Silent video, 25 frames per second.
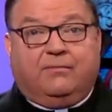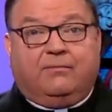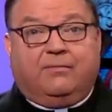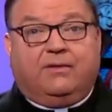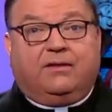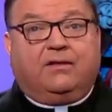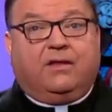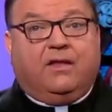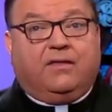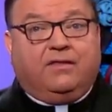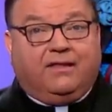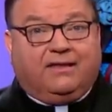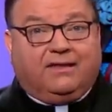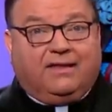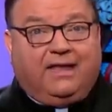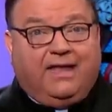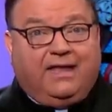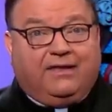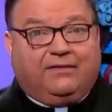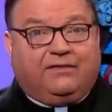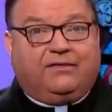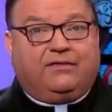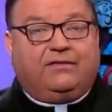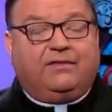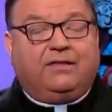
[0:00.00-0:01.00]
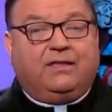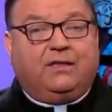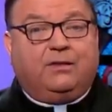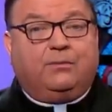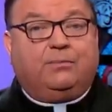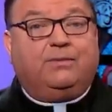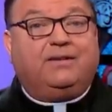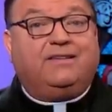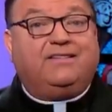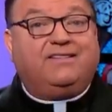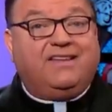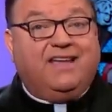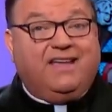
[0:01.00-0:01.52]
but nonetheless still
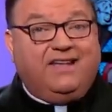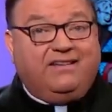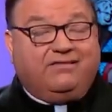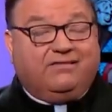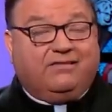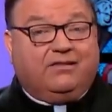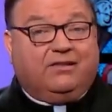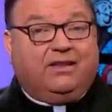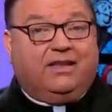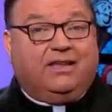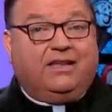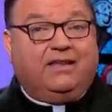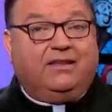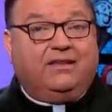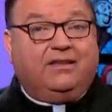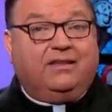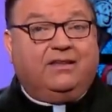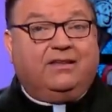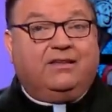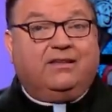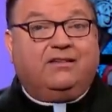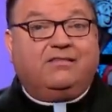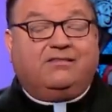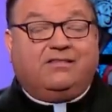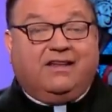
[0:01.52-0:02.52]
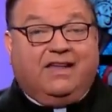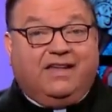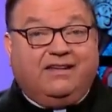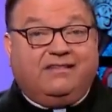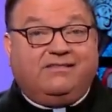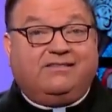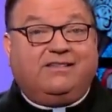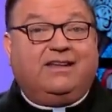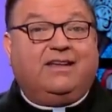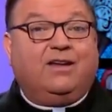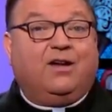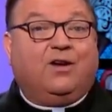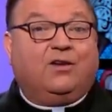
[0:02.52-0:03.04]
potentially
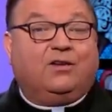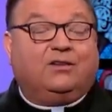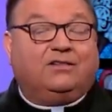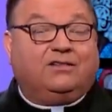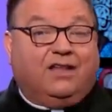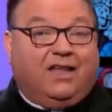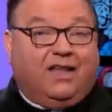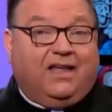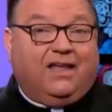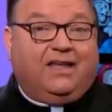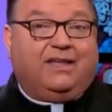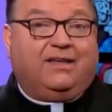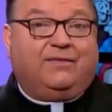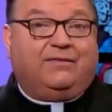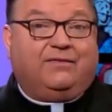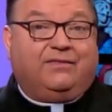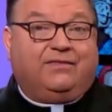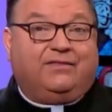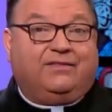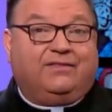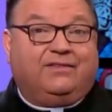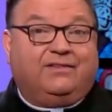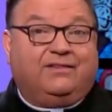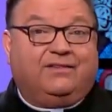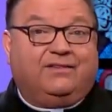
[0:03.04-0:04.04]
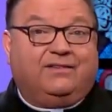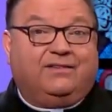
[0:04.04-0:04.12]
changing our lives.